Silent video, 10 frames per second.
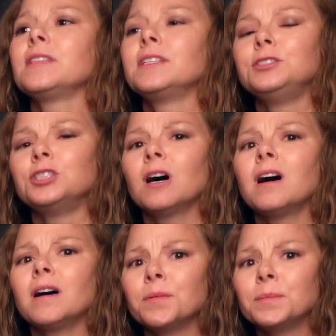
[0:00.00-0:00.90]
the
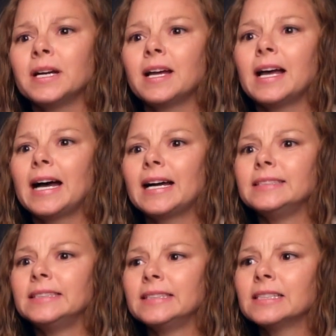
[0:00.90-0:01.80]
job, I
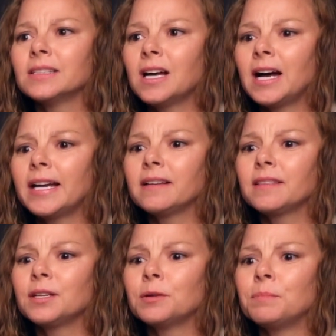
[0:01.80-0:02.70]
didn't like
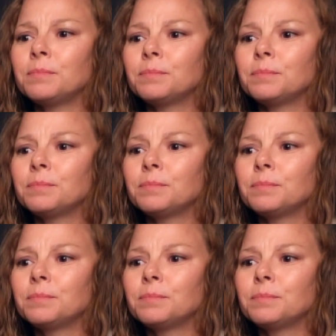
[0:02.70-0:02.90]
the